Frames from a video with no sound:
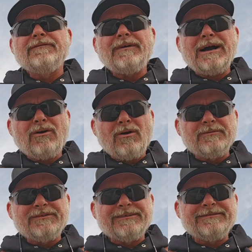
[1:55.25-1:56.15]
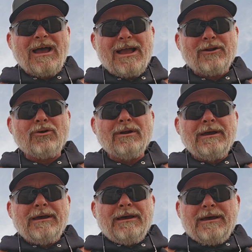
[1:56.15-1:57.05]
firearms designer
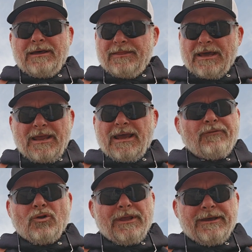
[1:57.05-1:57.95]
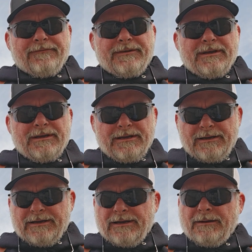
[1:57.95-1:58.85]
that ever lived.
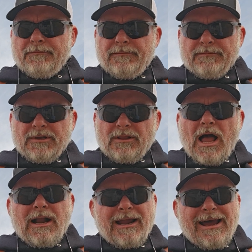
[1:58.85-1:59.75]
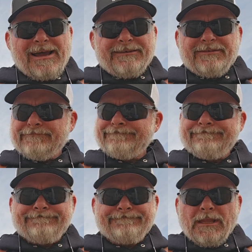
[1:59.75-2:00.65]
Glock guys,
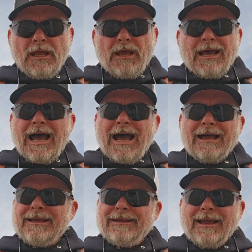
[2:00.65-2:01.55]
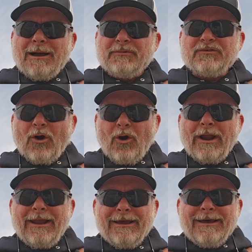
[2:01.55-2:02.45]
I'm
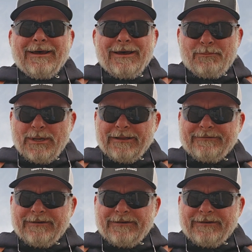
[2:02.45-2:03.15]
sorry, but